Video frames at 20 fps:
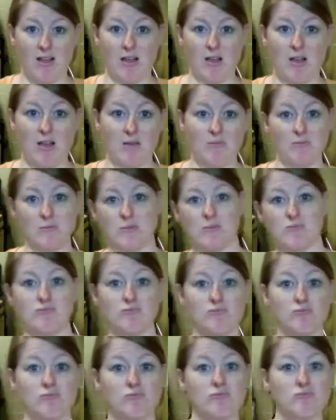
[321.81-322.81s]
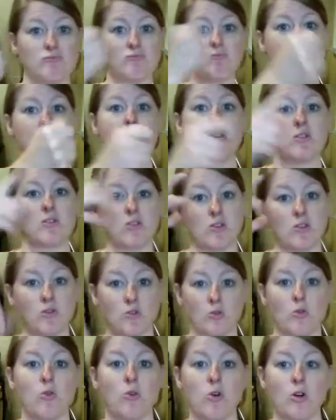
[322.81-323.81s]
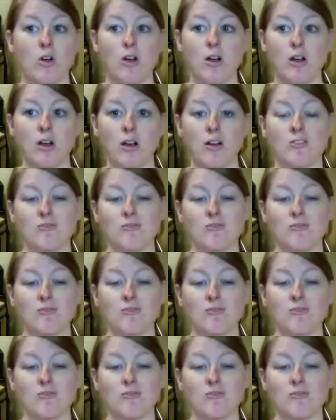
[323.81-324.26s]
and involves a felony act